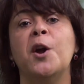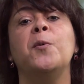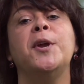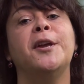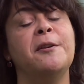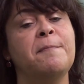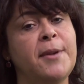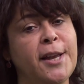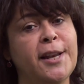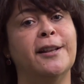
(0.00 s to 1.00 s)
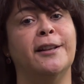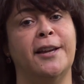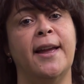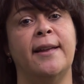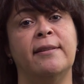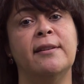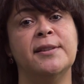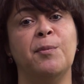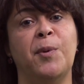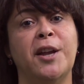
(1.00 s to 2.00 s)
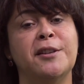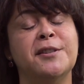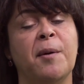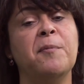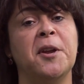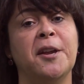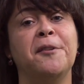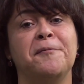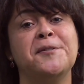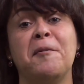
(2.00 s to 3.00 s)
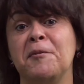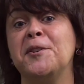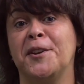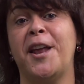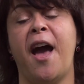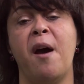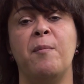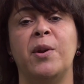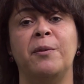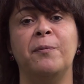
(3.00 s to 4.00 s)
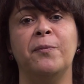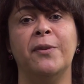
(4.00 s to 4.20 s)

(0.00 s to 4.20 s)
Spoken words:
we can immediately anticipate something's going to happen.